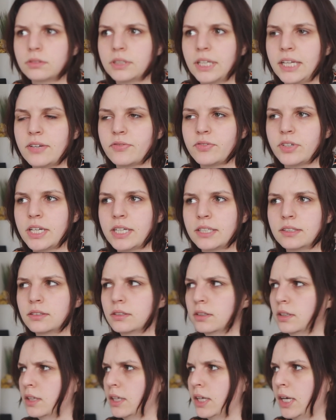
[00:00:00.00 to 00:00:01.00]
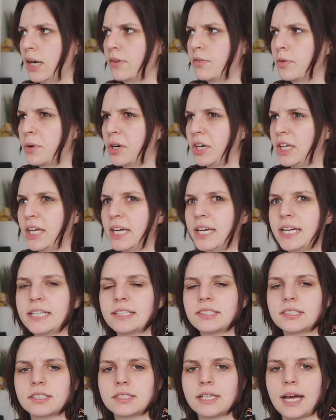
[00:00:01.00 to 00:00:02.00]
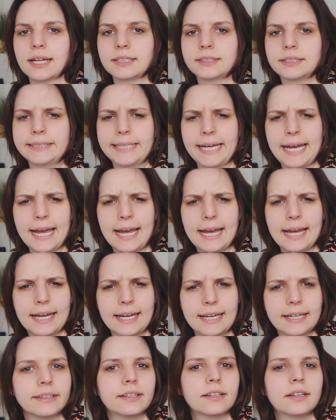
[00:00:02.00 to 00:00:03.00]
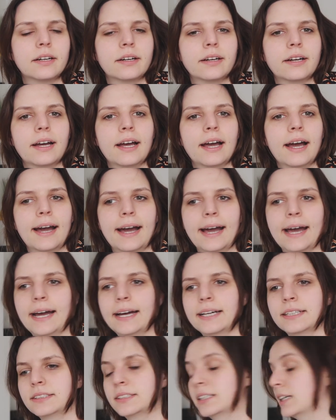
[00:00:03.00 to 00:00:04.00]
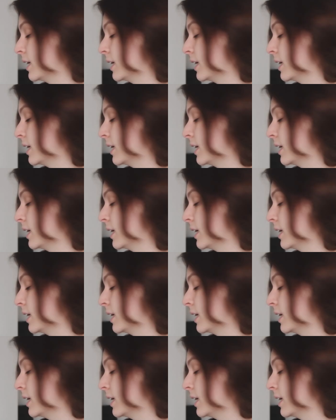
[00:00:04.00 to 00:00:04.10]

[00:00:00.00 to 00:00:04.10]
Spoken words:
evening, everybody. It's Saturday, and